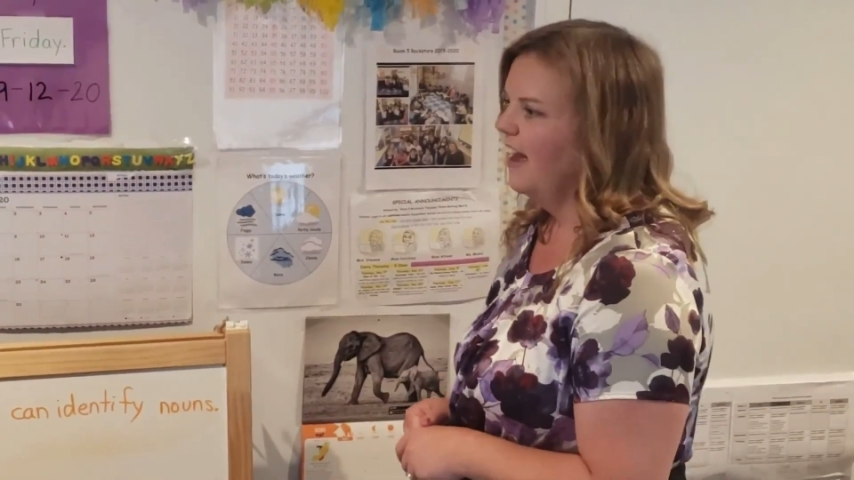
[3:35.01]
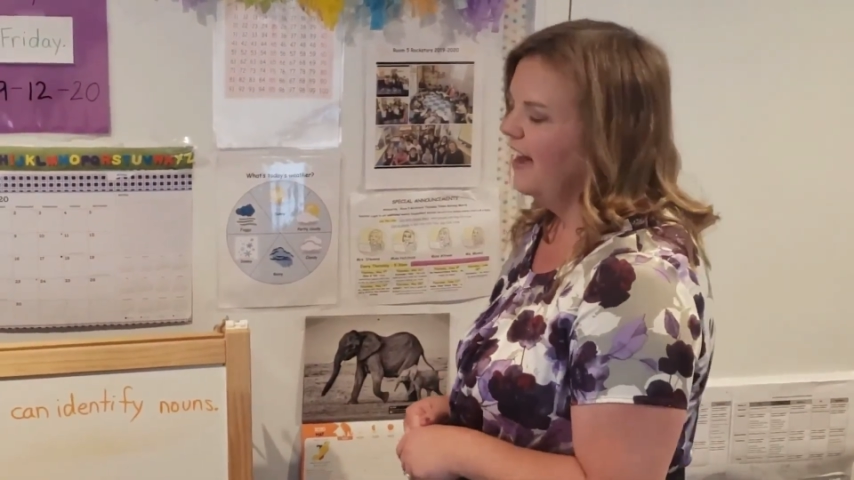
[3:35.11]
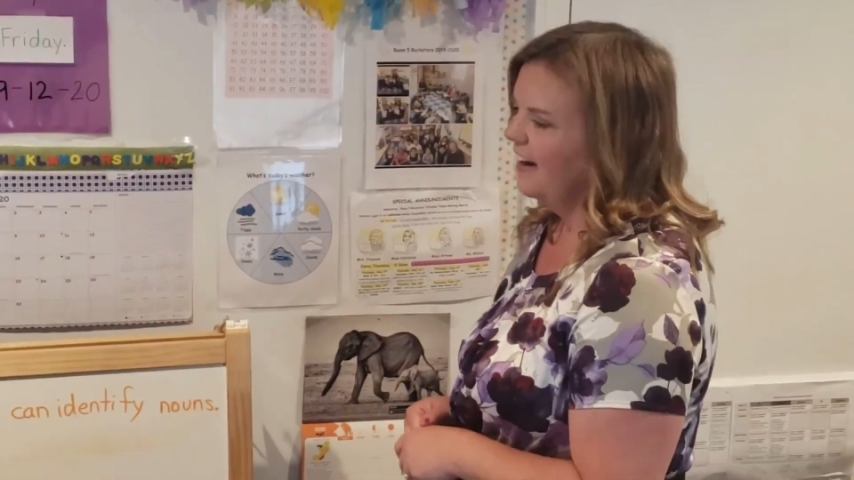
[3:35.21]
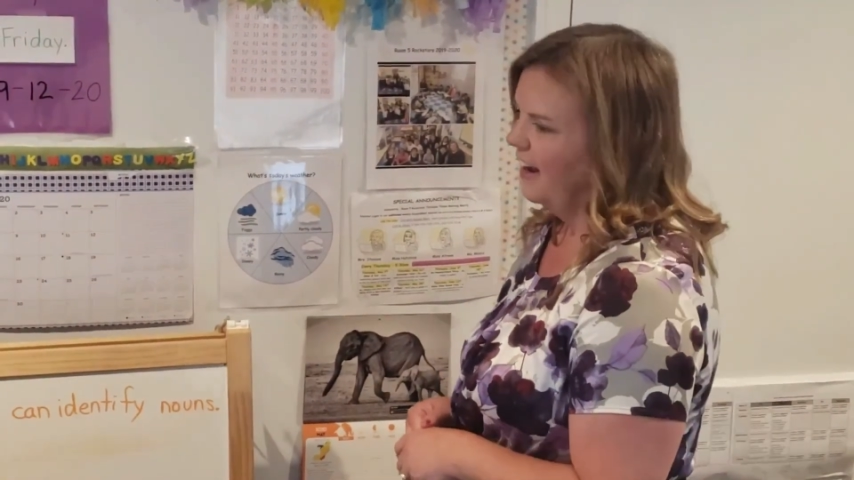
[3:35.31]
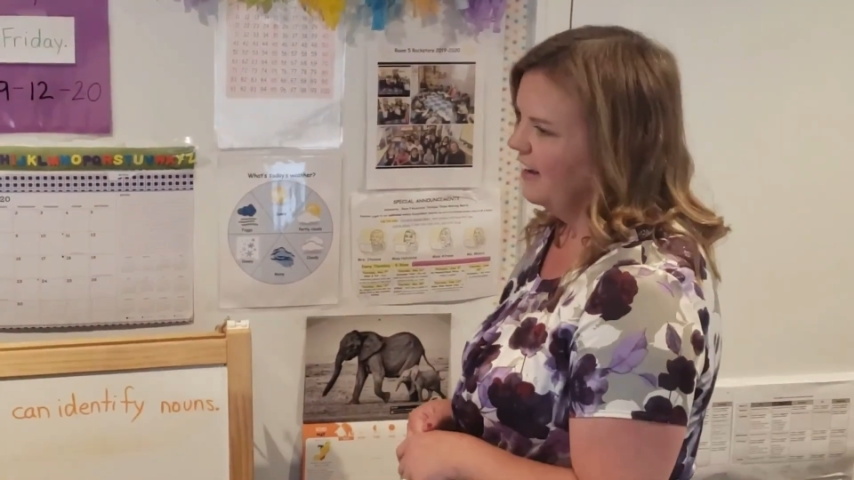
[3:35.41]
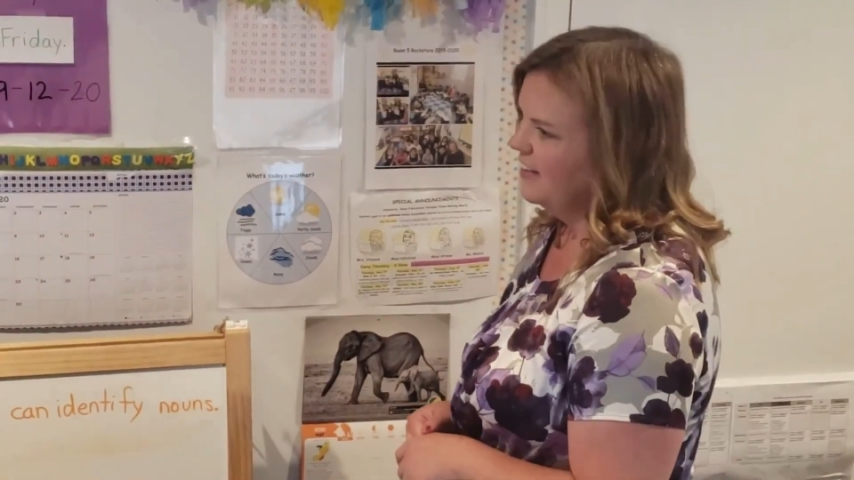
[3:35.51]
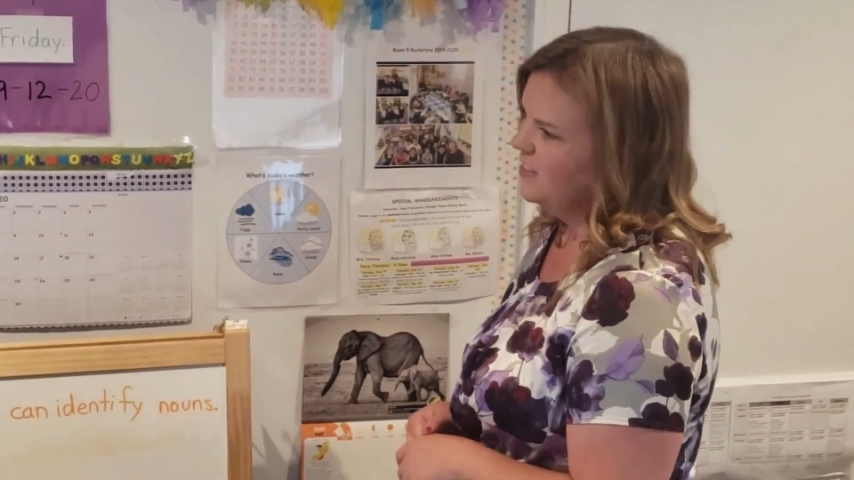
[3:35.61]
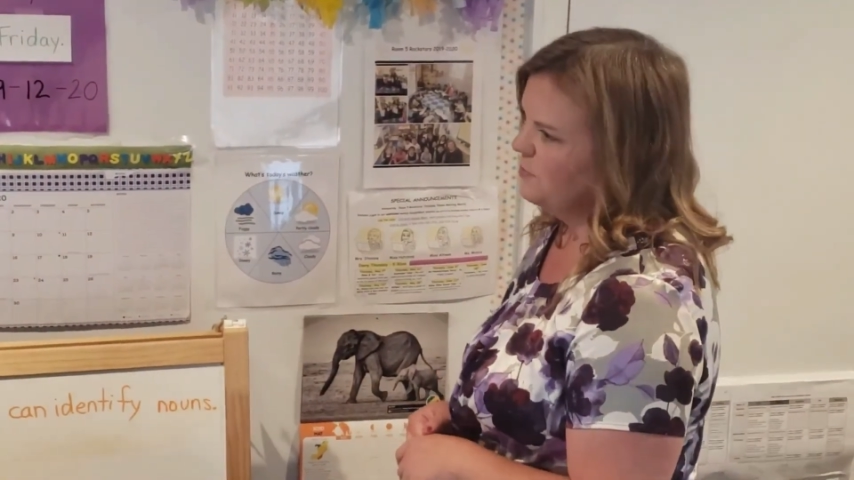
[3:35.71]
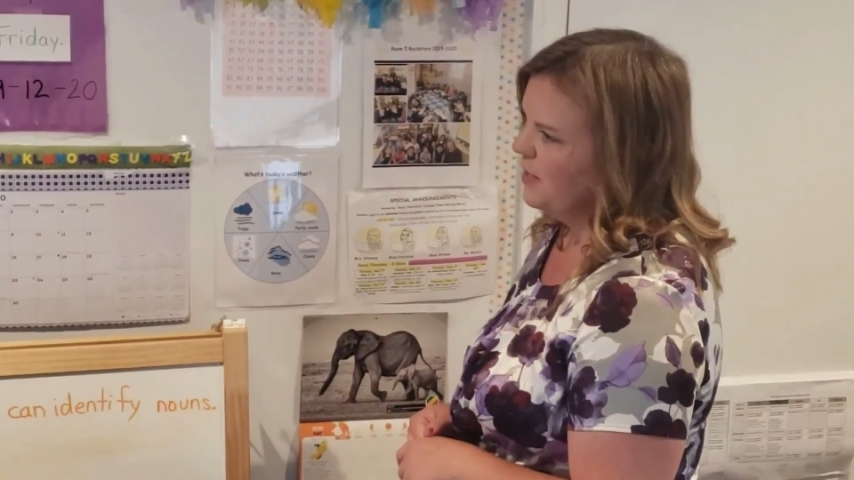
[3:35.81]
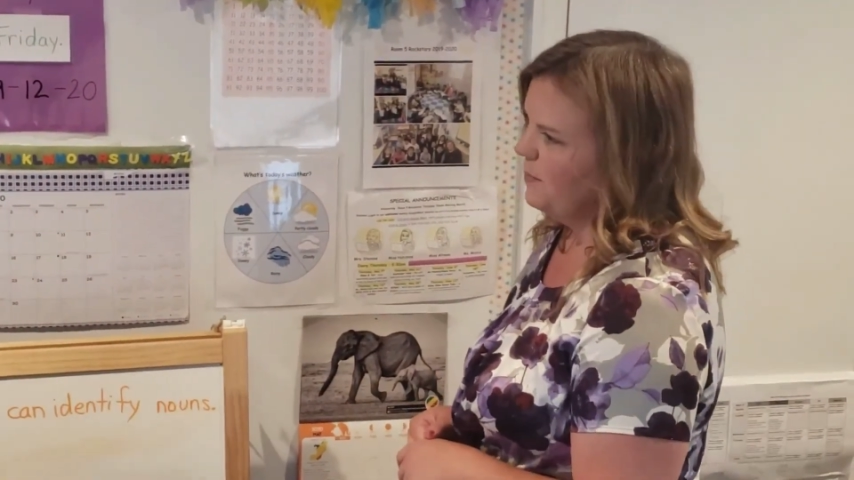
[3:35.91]
and I
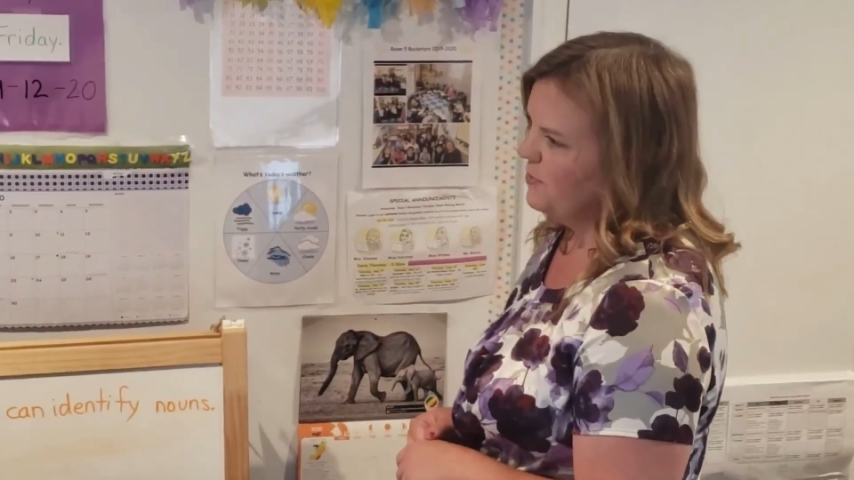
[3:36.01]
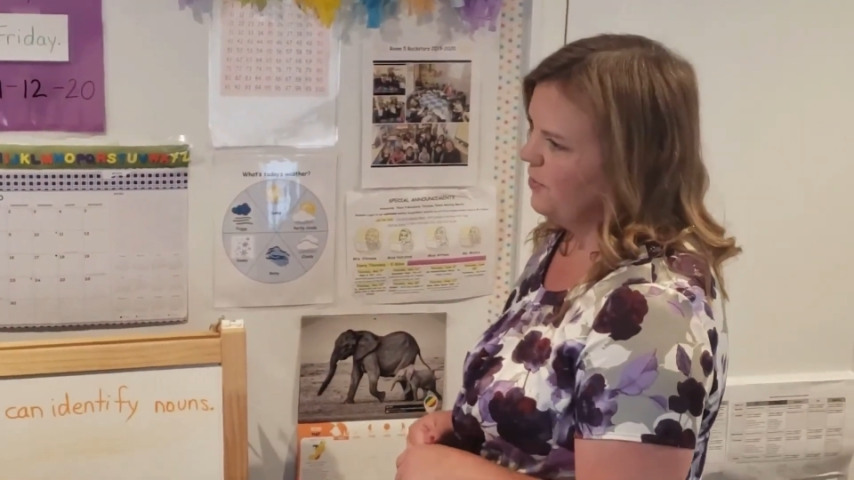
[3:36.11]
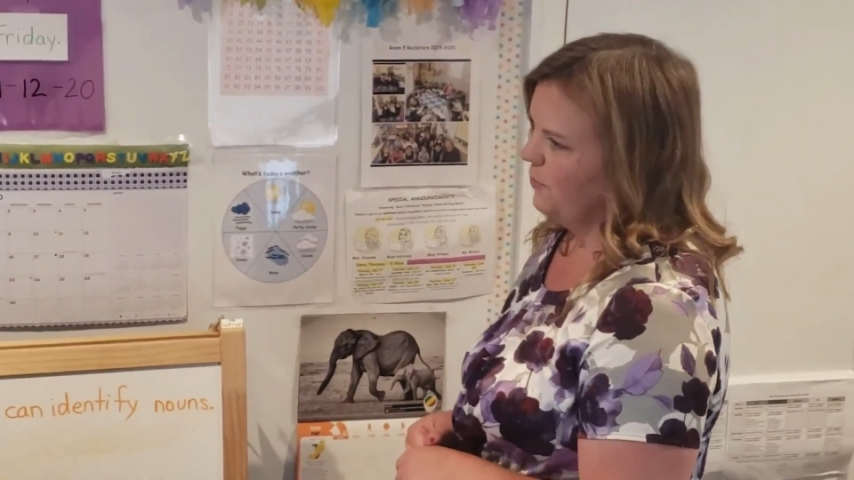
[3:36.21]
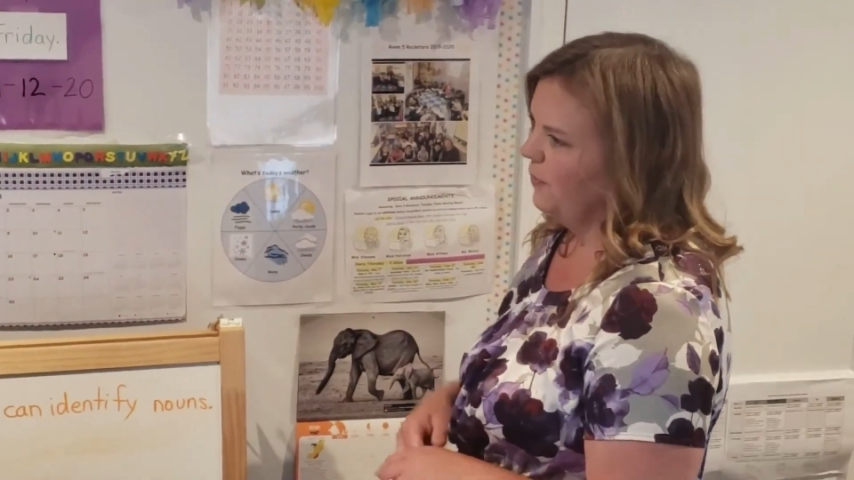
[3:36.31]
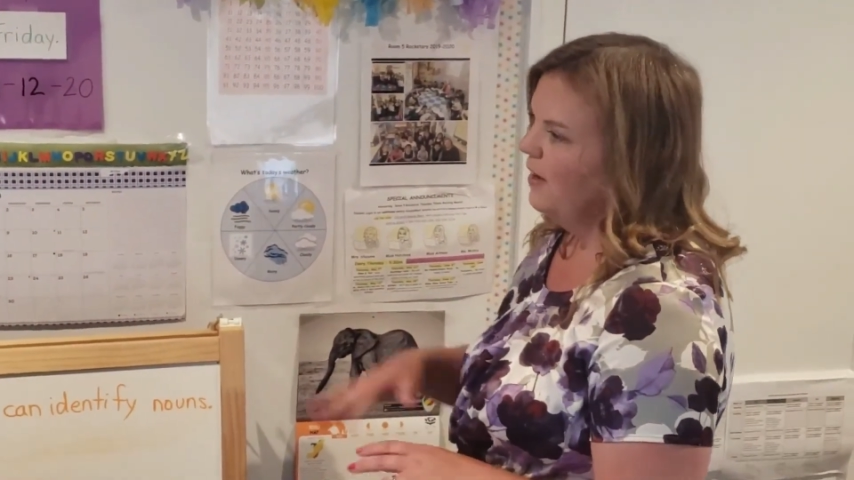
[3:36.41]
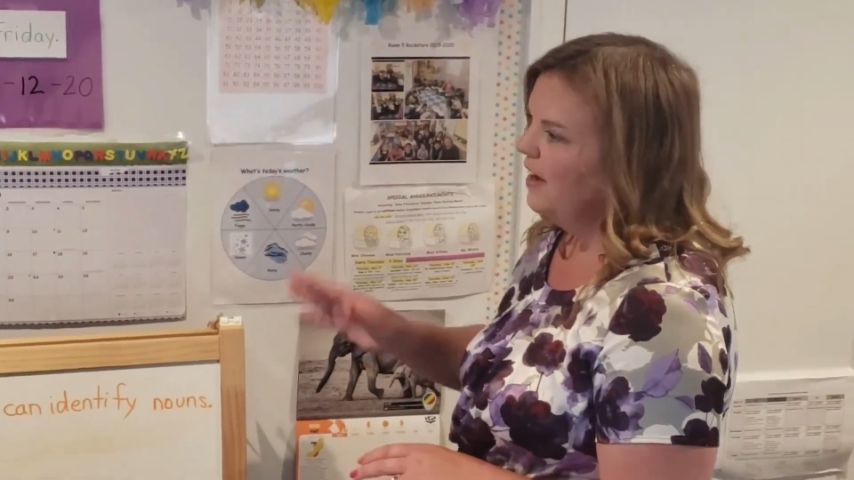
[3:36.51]
sometimes go